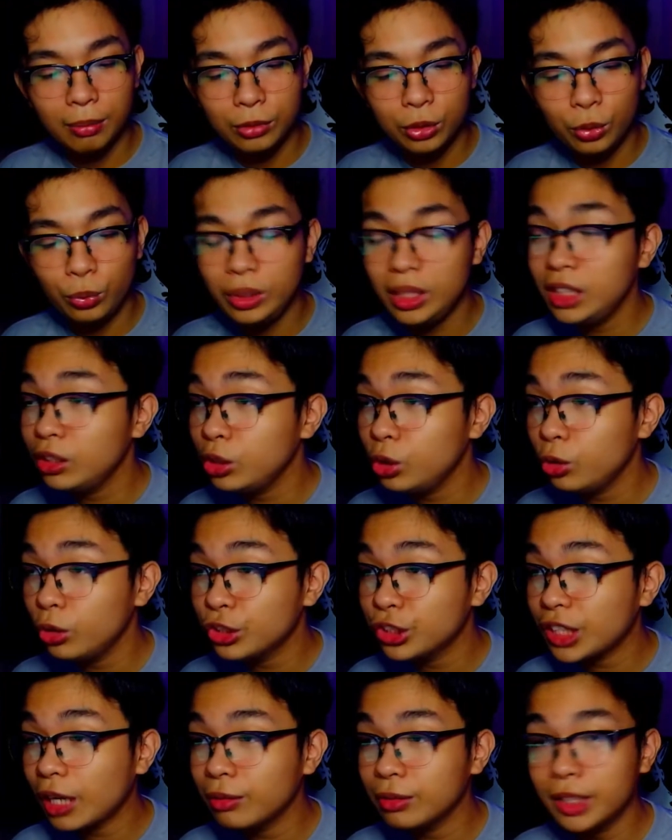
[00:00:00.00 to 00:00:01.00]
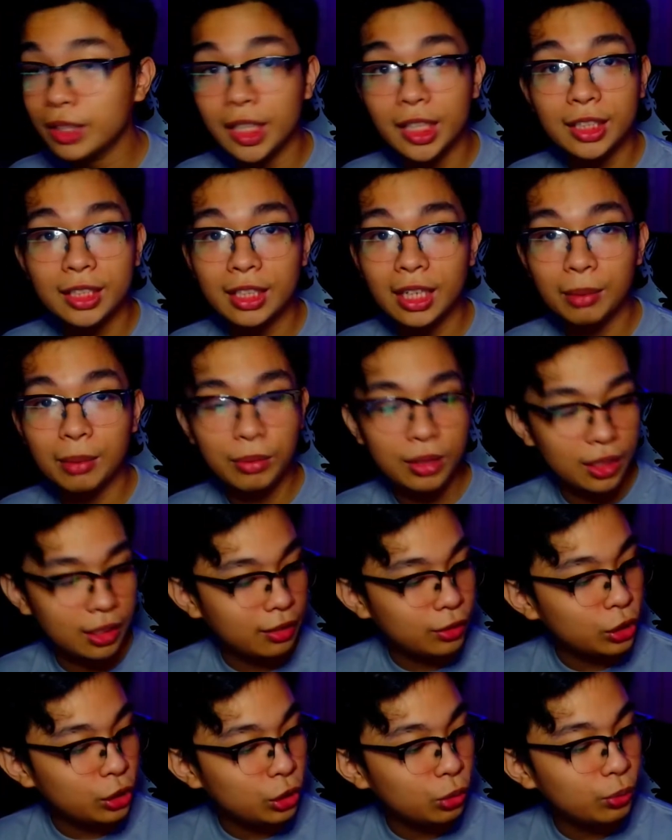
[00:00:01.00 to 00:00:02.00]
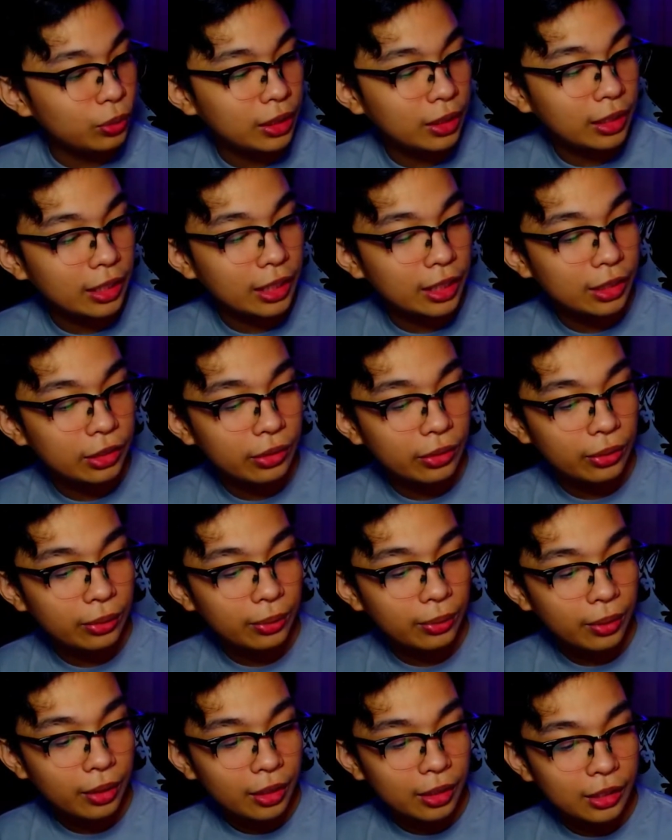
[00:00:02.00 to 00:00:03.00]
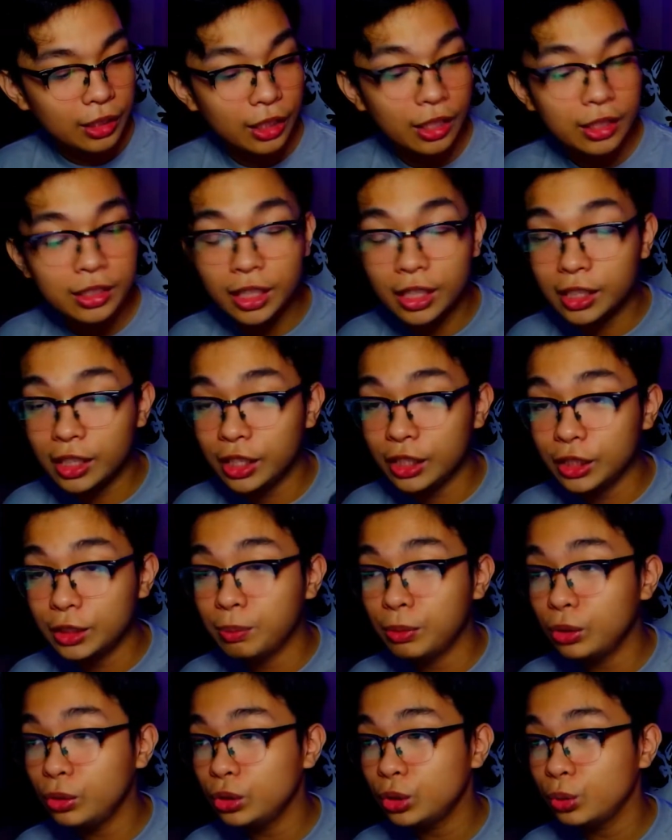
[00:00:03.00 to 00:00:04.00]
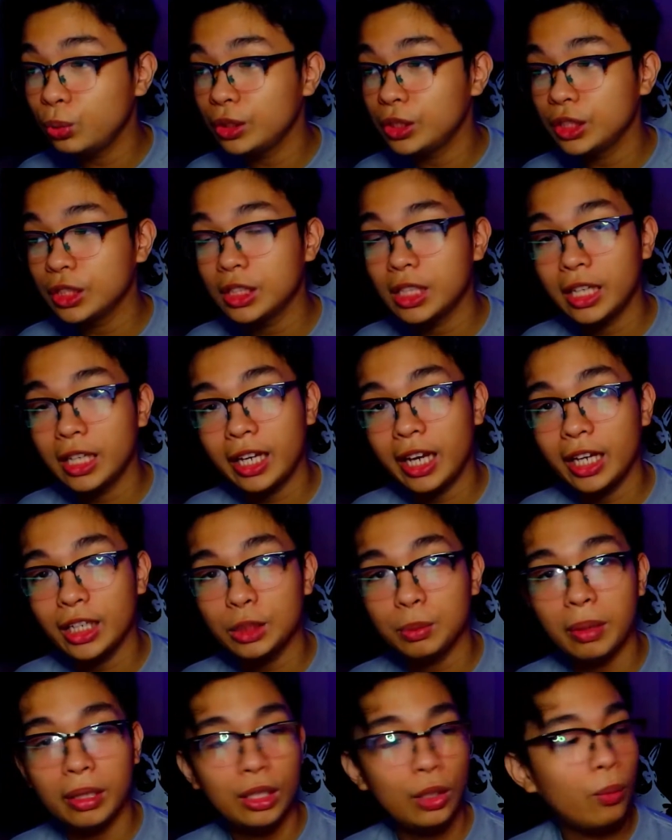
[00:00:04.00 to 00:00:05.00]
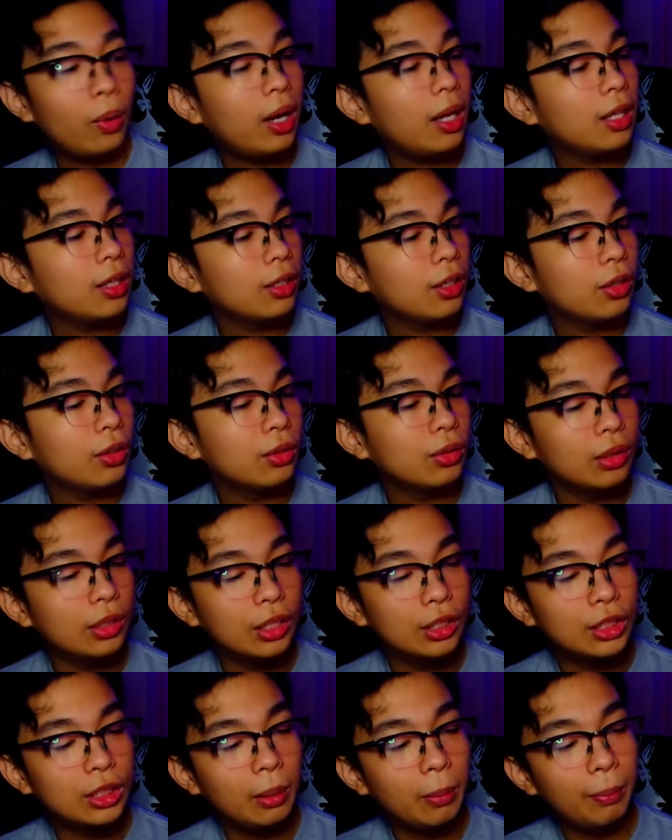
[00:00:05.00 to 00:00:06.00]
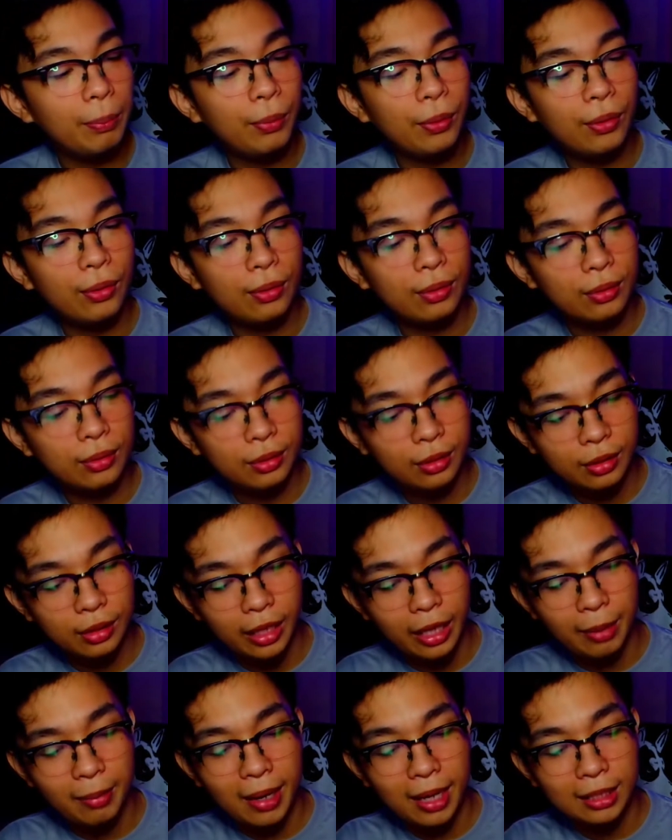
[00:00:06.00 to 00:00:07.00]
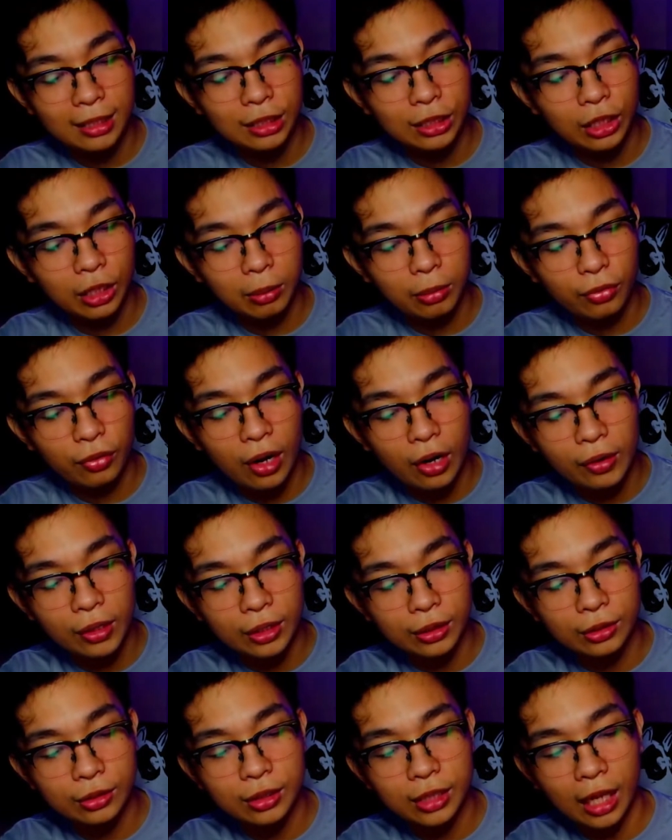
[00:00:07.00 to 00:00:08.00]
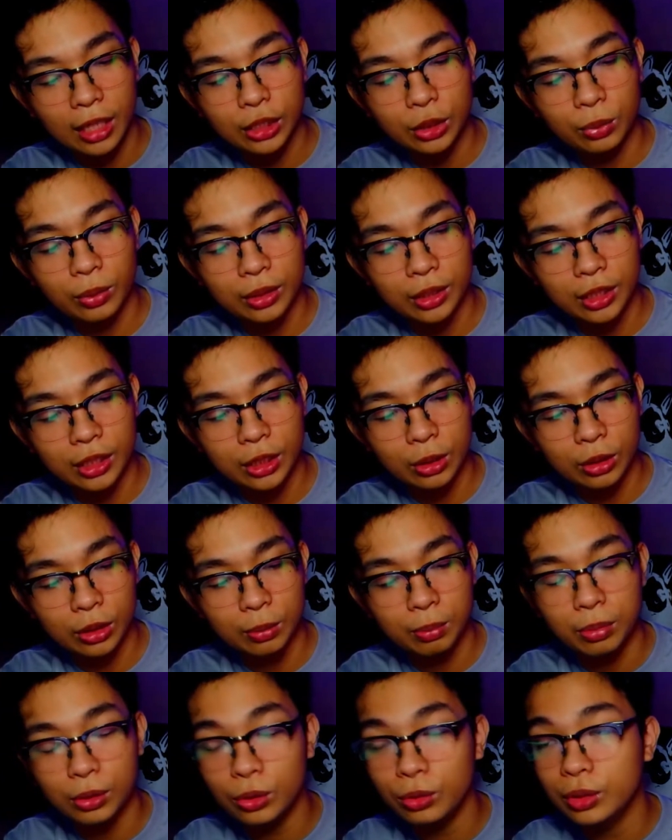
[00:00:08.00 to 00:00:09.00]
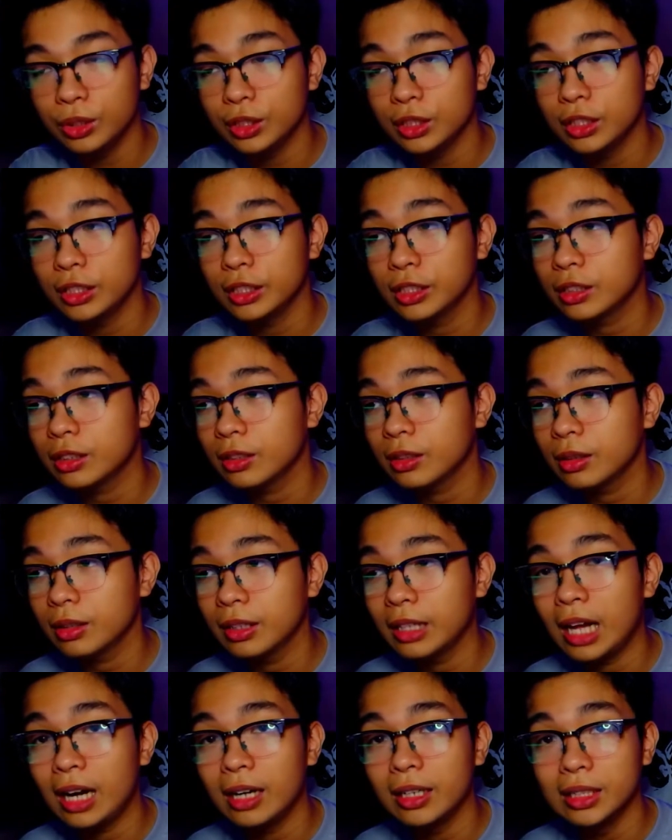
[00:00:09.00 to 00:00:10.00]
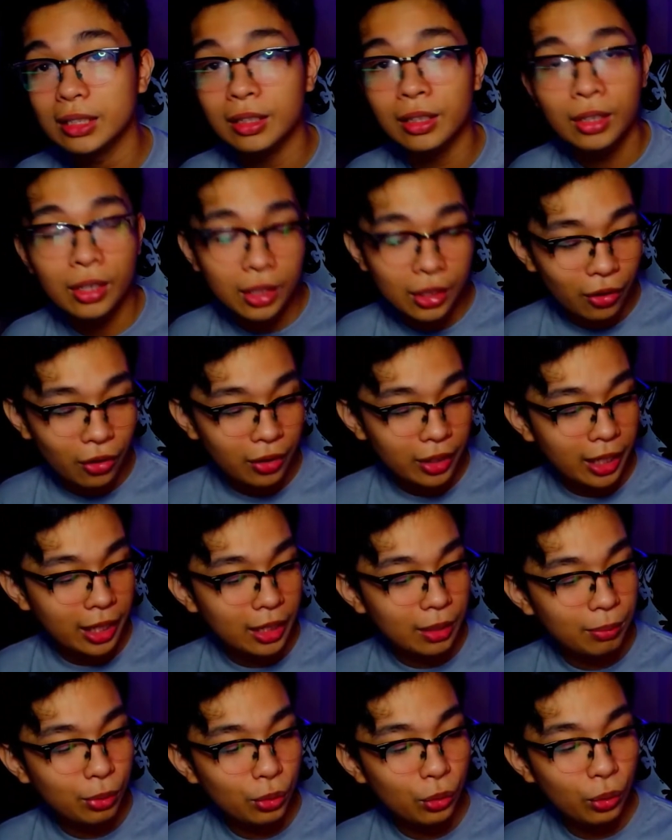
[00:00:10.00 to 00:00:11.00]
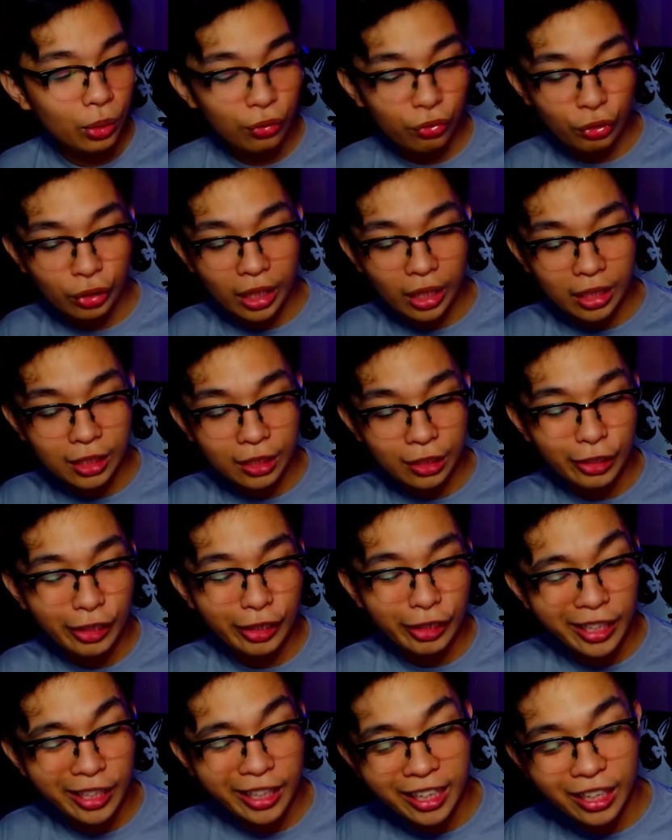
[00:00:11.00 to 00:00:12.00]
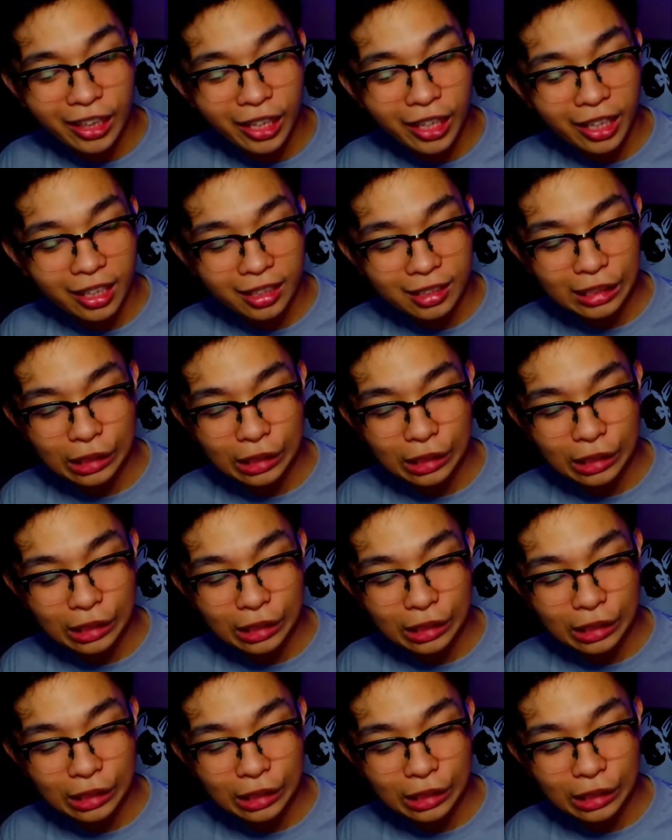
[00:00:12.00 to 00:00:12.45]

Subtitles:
Do we need to do a sound test? I'm gonna assume we need to. Since it is blue switches, like I explained a while ago, the simple layman's term of how I understand switches is blue is just loud. Okay, blue if you like the clickety click.